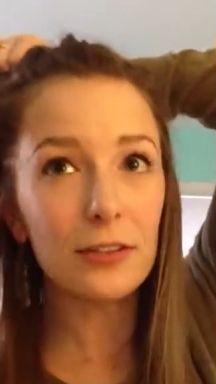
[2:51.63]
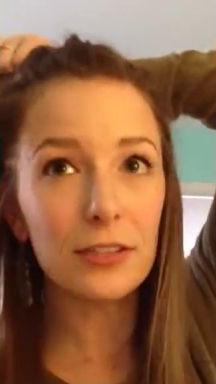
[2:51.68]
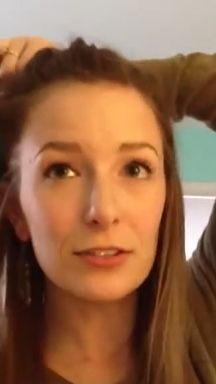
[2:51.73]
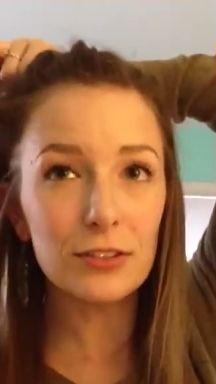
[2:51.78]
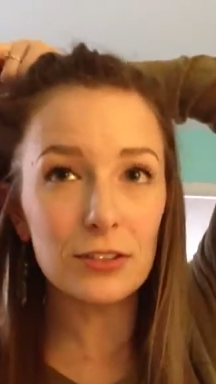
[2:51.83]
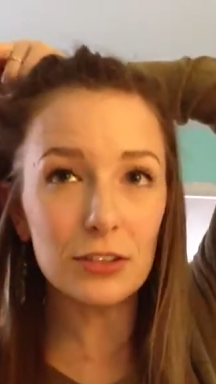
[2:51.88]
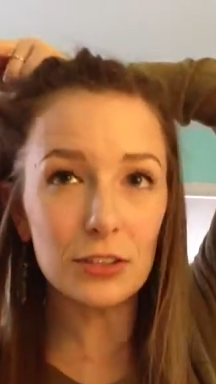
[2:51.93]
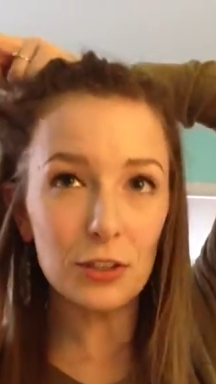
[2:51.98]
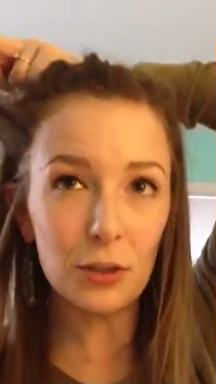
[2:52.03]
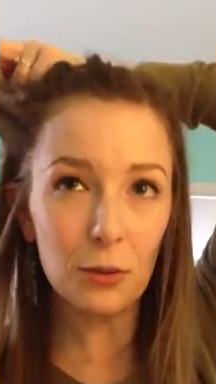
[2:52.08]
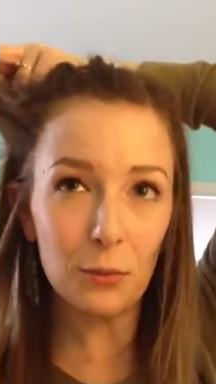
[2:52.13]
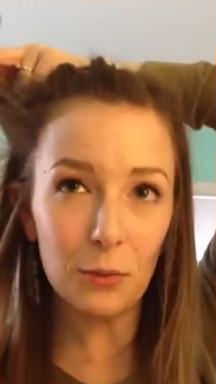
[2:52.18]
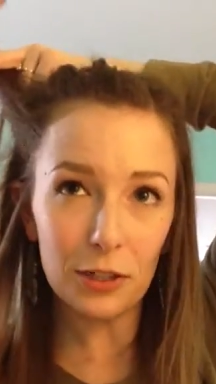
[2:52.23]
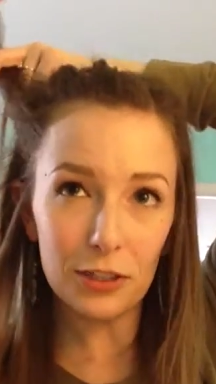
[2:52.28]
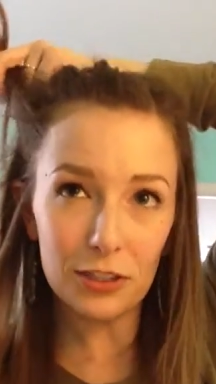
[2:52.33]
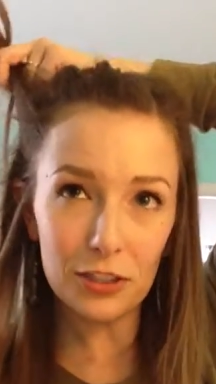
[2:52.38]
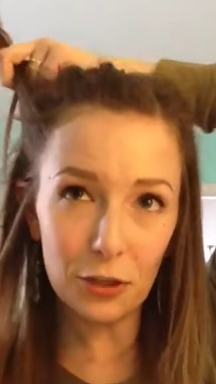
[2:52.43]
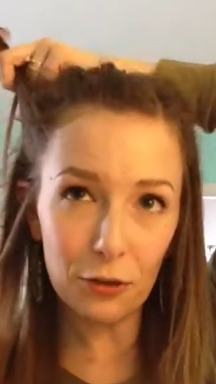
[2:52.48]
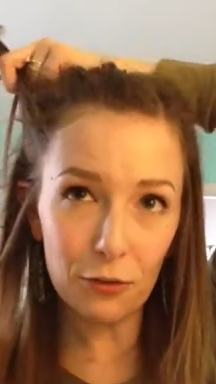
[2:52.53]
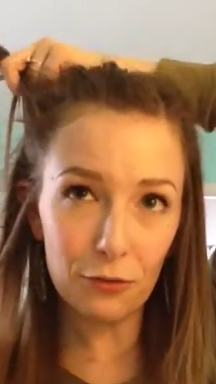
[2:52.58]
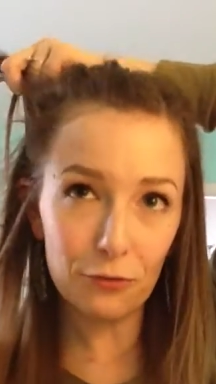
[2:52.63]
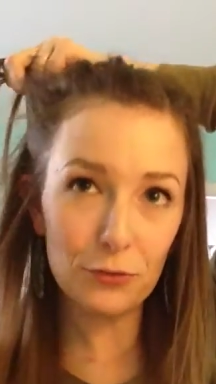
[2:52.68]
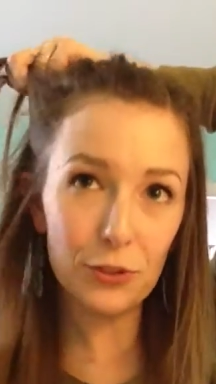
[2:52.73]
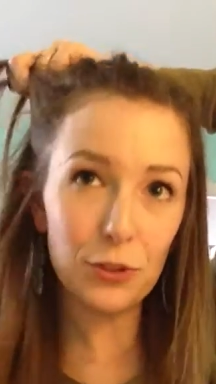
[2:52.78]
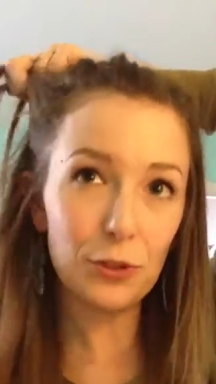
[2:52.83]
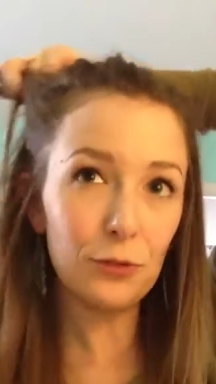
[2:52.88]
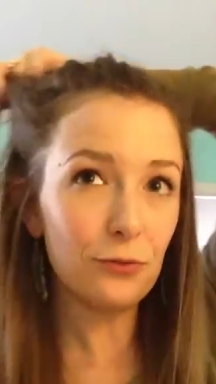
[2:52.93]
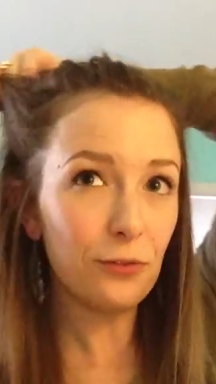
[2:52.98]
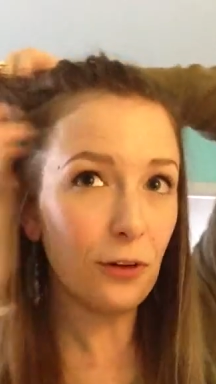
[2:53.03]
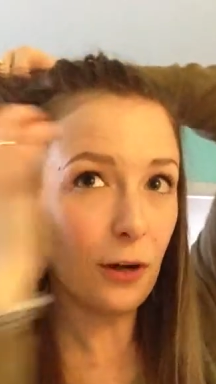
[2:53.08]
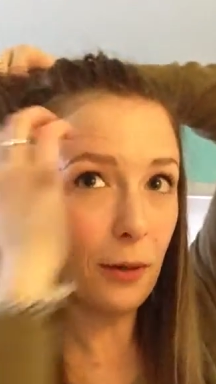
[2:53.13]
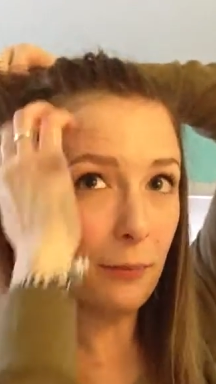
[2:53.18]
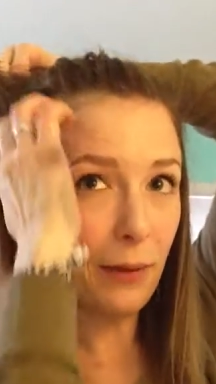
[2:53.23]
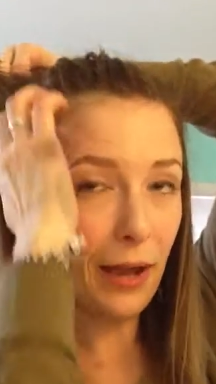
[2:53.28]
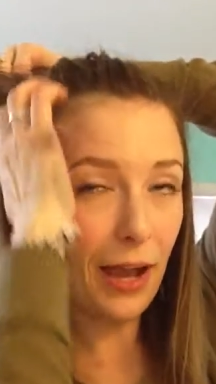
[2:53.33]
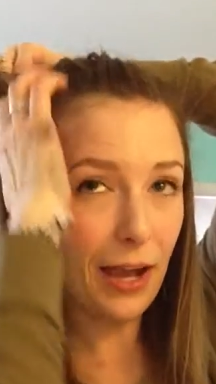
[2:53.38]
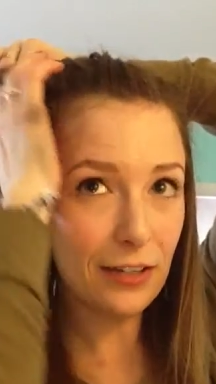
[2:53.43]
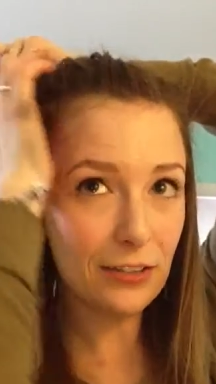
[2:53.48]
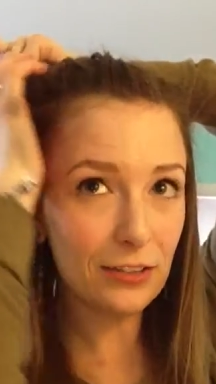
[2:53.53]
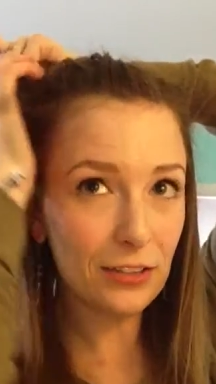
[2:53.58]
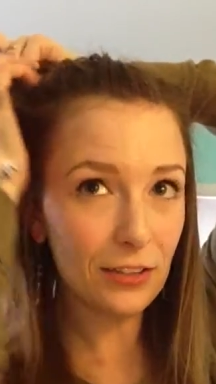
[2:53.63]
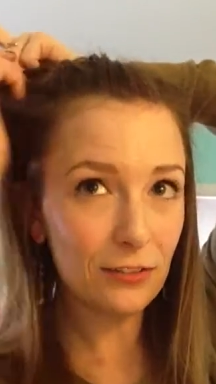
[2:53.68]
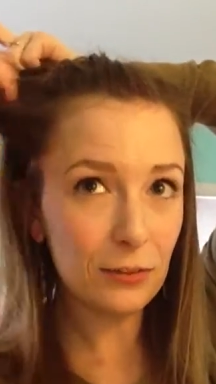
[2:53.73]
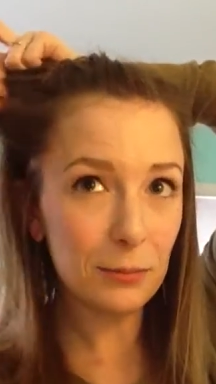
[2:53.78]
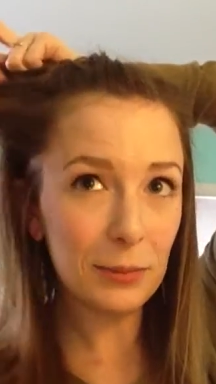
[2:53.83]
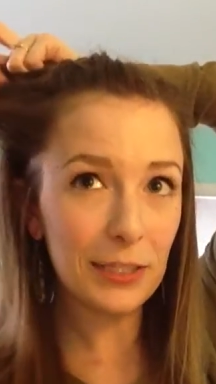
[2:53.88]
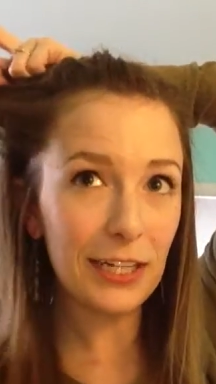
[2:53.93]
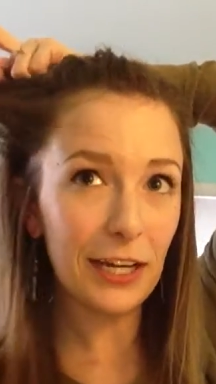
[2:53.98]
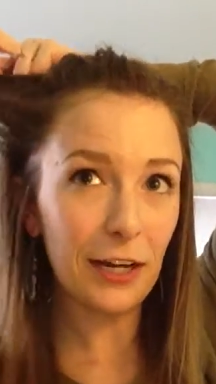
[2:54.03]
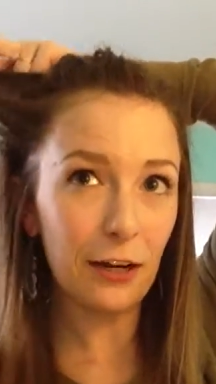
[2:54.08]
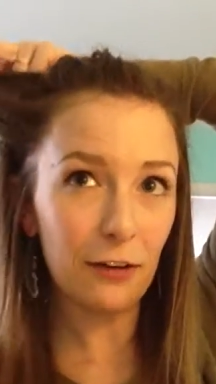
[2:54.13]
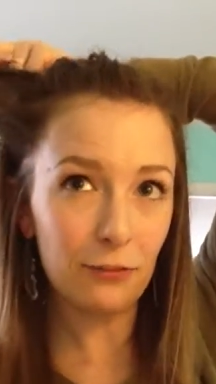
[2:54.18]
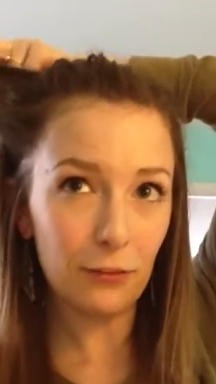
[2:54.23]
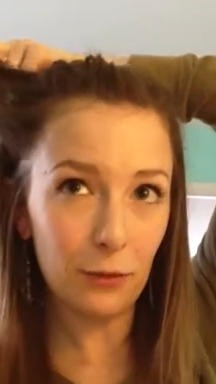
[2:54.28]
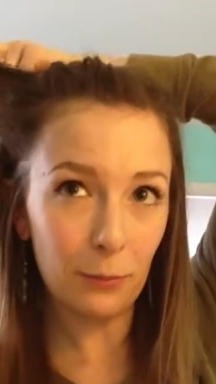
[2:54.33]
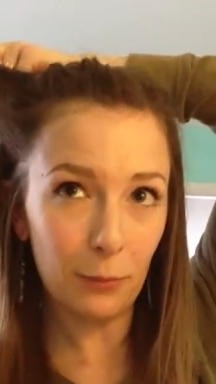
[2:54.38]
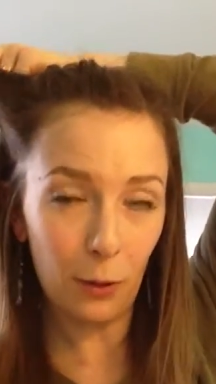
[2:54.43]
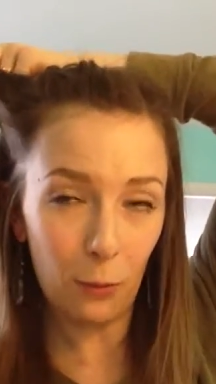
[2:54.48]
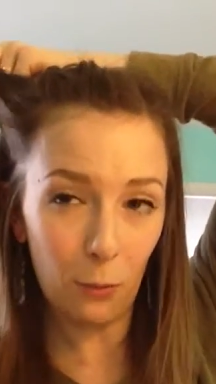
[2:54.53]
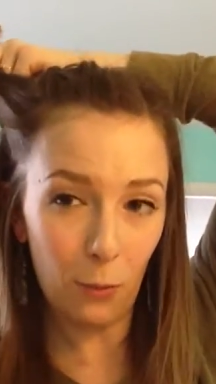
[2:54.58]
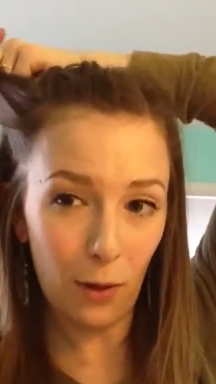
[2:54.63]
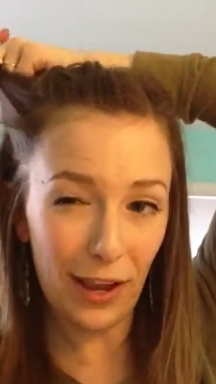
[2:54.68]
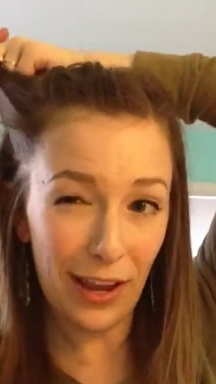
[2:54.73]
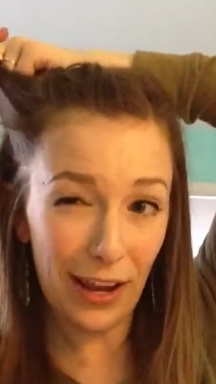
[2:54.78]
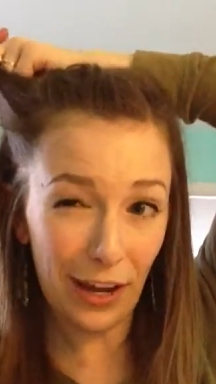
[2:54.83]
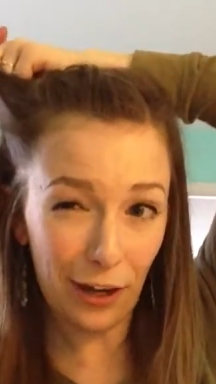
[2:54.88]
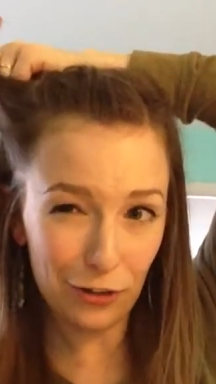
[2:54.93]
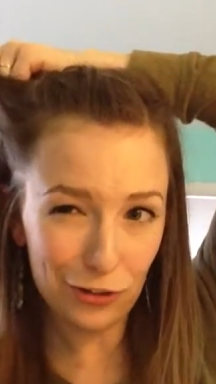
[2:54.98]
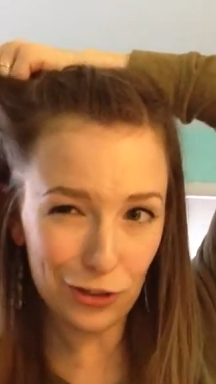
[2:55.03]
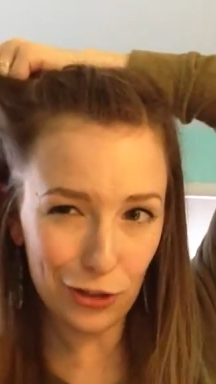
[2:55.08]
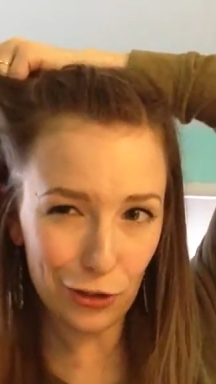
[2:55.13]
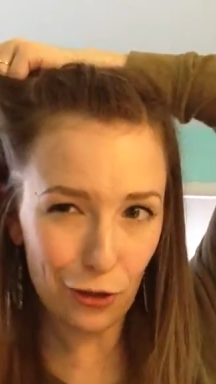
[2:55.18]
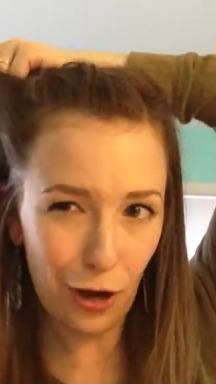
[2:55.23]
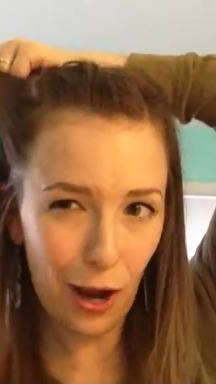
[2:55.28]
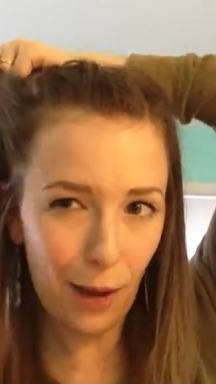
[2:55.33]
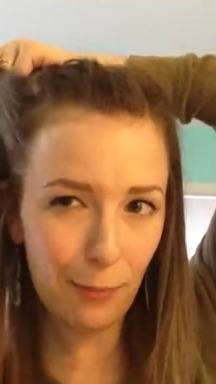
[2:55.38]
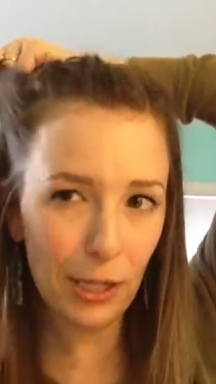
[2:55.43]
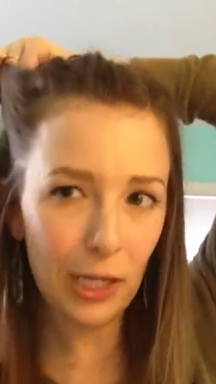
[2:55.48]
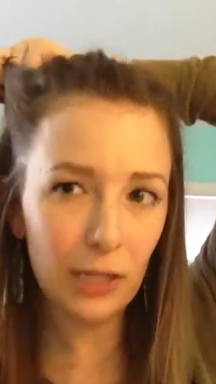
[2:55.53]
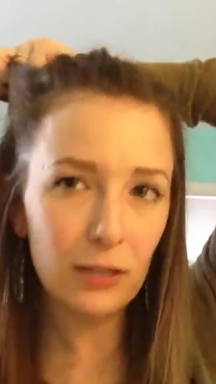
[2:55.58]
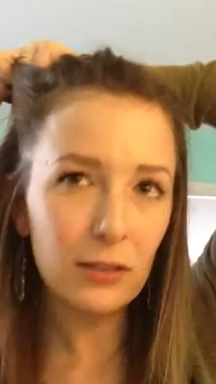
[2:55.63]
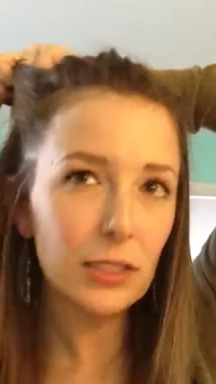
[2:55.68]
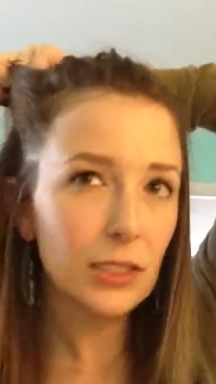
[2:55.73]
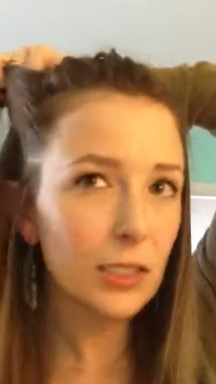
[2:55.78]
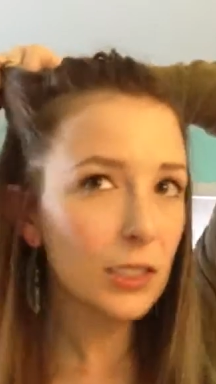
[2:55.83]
and so you don't want it to go too far back, so you have to be careful about what hairs you're grabbing.